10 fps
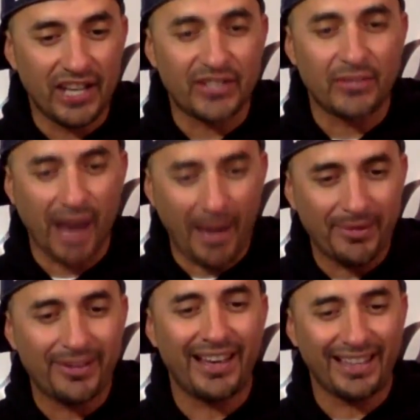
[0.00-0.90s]
Chance the
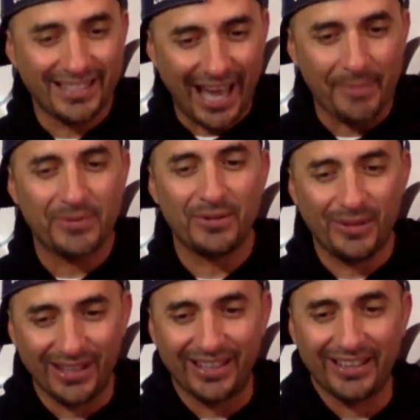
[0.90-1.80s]
Rapper. Yes,
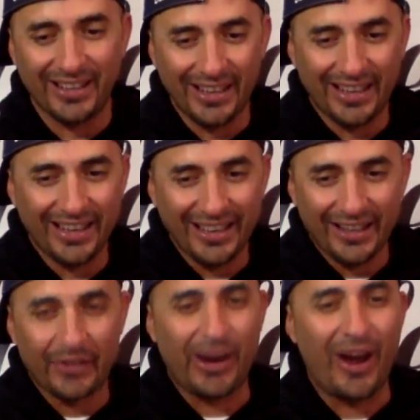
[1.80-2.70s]
absolutely.
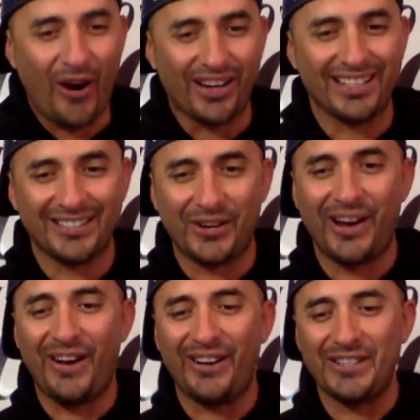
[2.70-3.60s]
Great
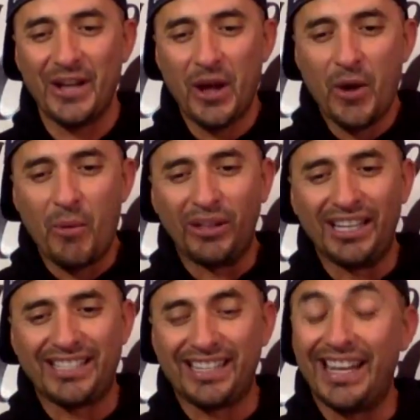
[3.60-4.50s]
artist. Great artist.
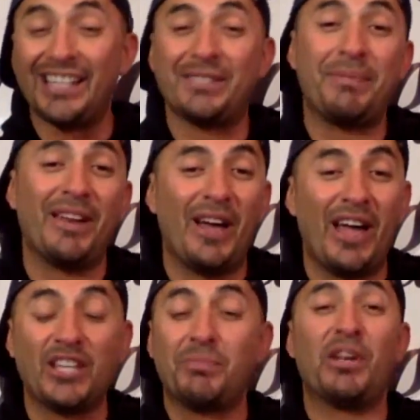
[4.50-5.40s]
Well, listen, it's
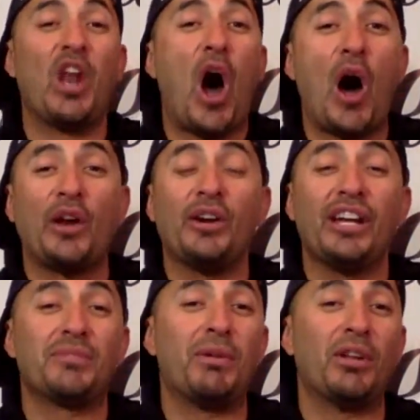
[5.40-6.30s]
been an
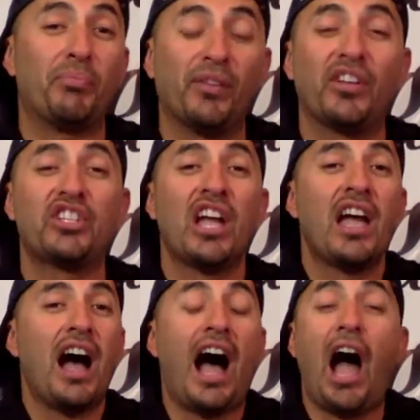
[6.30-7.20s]
honor. It's been a
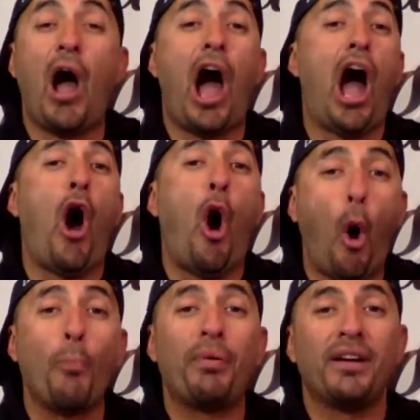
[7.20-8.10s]
privilege. I
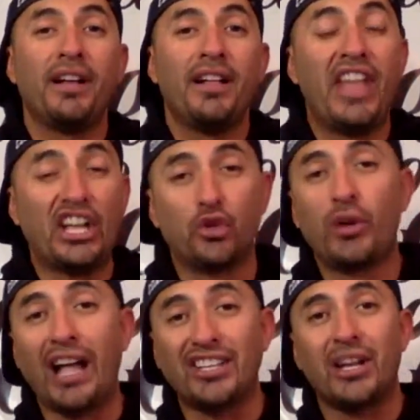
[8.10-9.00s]
hope
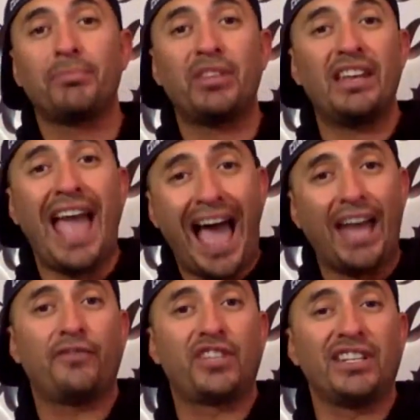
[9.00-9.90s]
that you got something
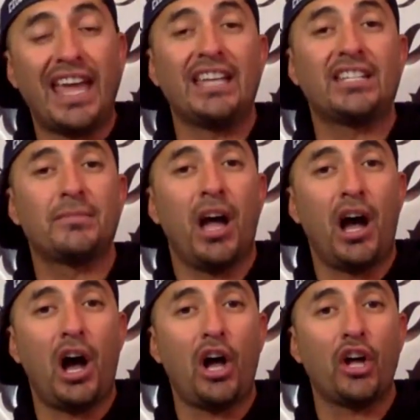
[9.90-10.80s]
out of
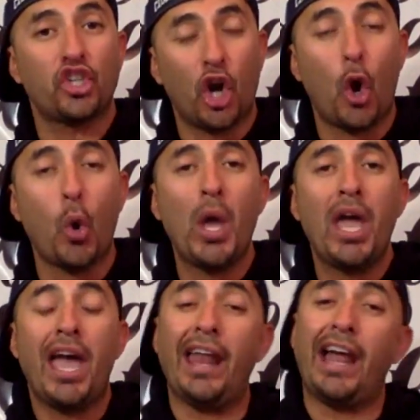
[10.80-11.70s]
today's
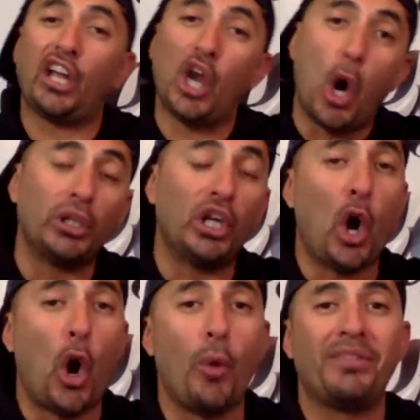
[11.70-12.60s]
show, and I can
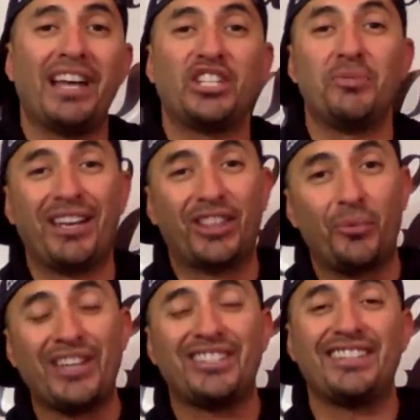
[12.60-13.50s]
only hope that you
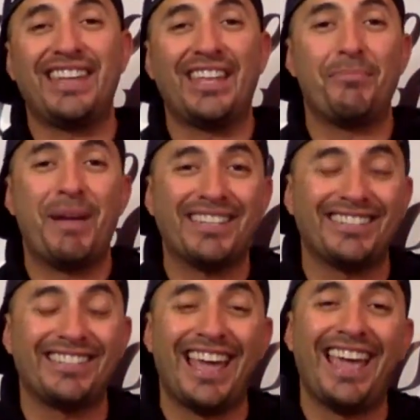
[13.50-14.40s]
make the rest of your day the
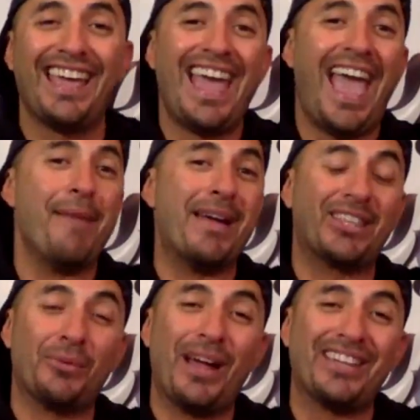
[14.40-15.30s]
best of your day,
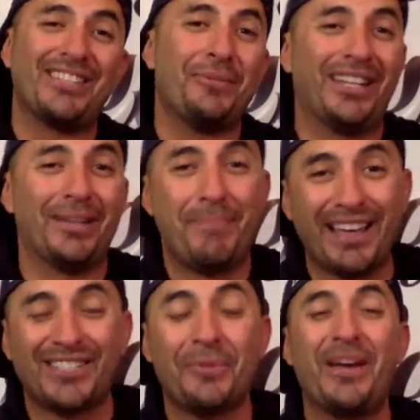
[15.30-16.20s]
and make the rest of your week
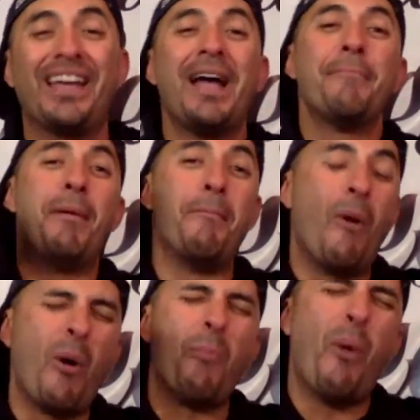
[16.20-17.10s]
the best of your week.
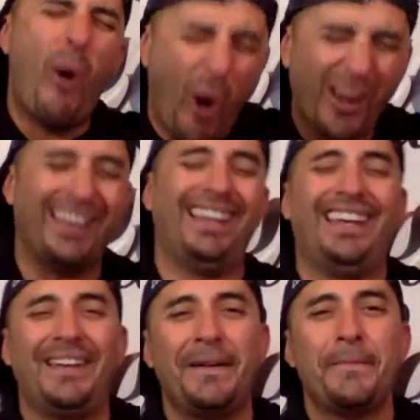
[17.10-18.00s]
But more
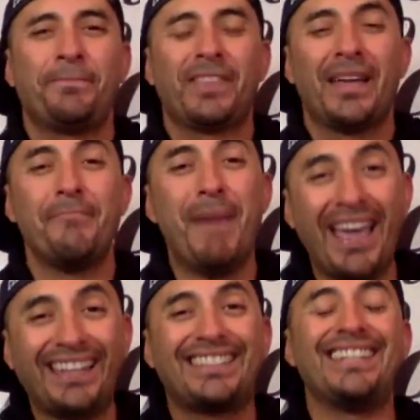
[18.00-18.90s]
importantly,
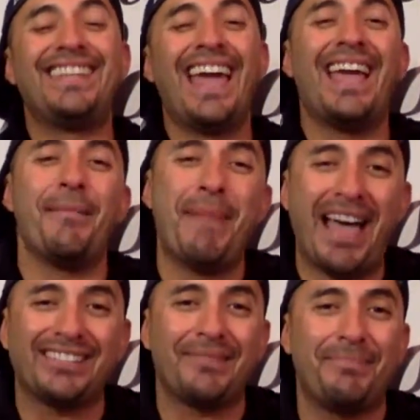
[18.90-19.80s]
make today a
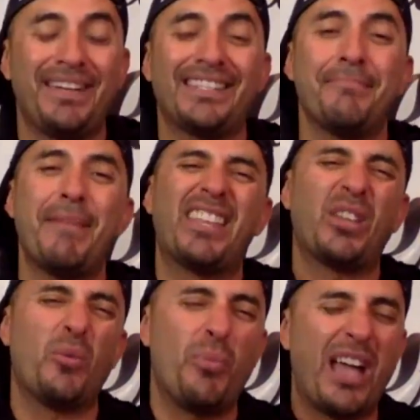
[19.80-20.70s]
masterpiece, and
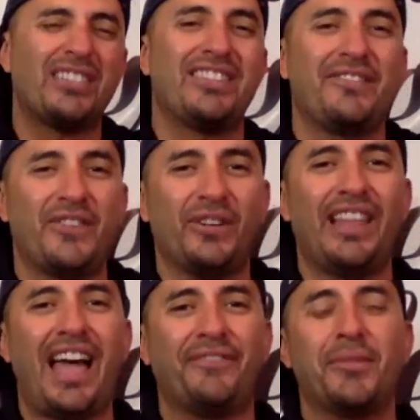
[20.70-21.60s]
make the rest of
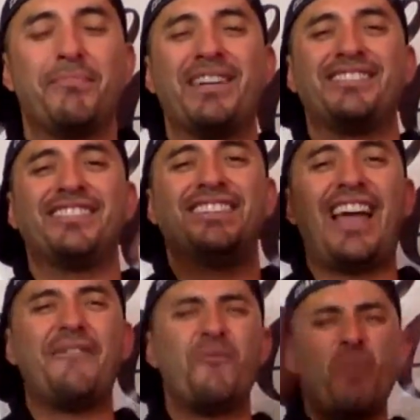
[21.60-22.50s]
your life the best
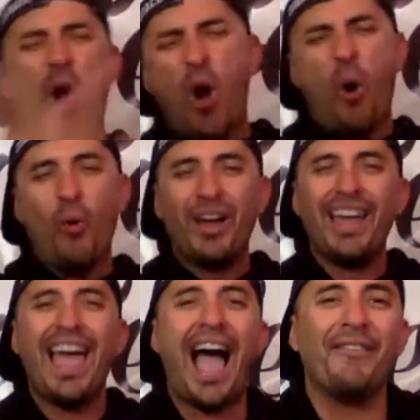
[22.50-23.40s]
of your life.
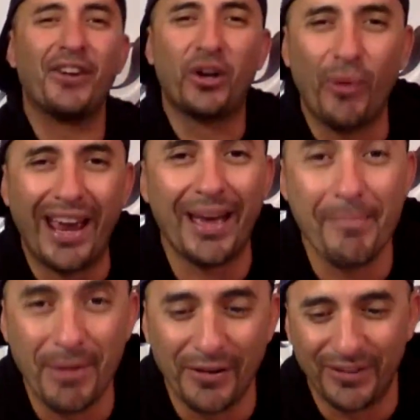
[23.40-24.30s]
Woo! Have a
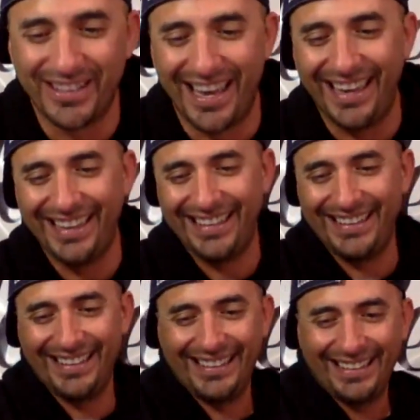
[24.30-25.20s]
great and beautiful day.